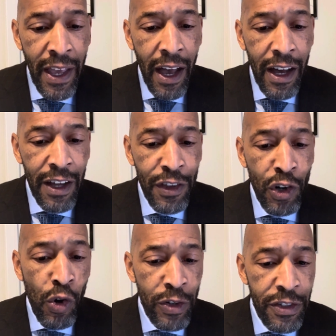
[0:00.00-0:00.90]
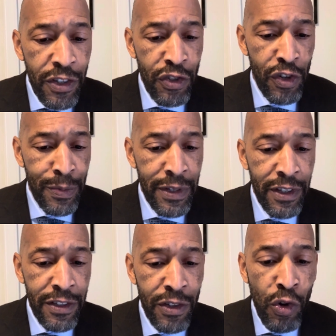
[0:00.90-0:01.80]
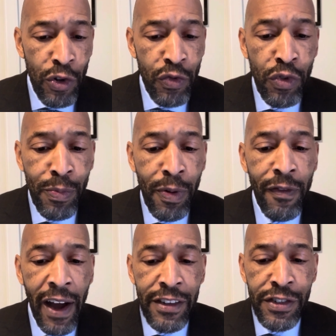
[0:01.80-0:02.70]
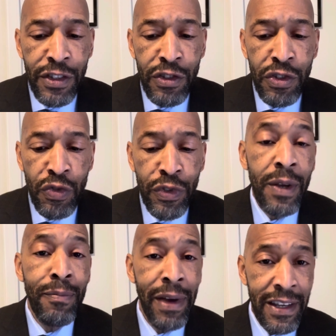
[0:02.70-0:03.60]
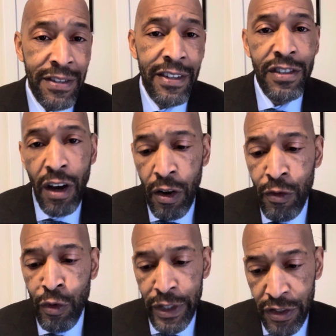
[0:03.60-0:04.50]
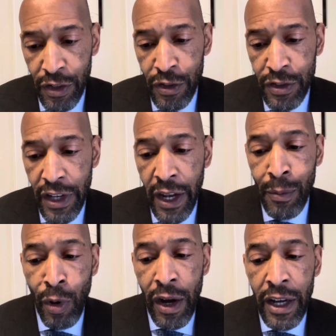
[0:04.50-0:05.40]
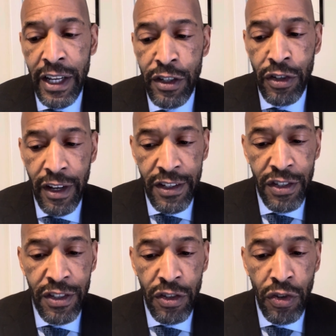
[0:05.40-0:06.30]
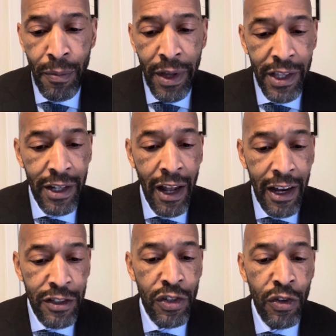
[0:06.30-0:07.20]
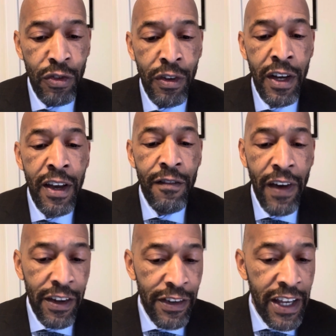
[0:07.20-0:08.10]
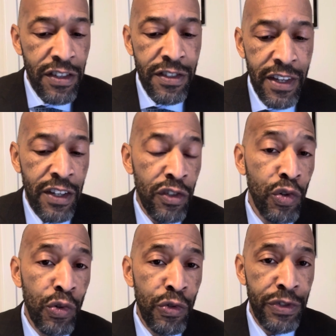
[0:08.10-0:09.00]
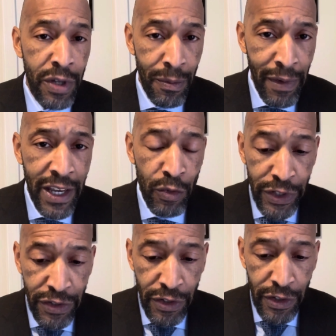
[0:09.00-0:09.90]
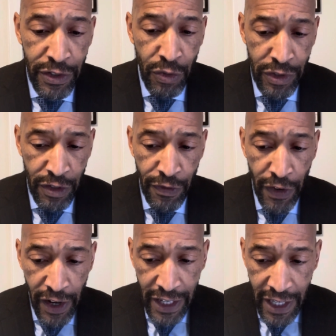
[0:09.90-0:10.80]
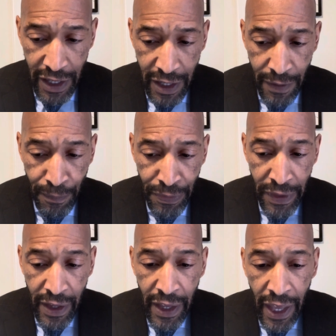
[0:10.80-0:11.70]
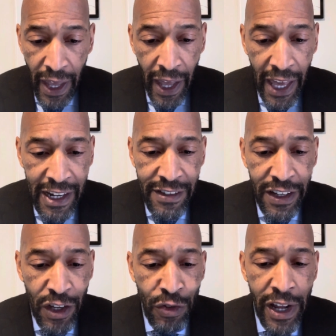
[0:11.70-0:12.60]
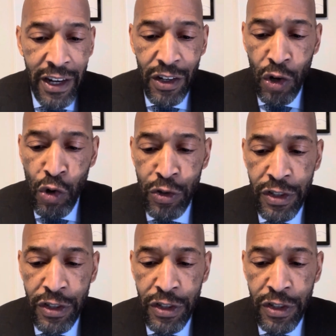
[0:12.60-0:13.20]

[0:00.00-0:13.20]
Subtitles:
The course description, this course will provide the students with the basics of research and a broad introduction to the methodological foundations and tools to make research, which is very key. And as I go down in the course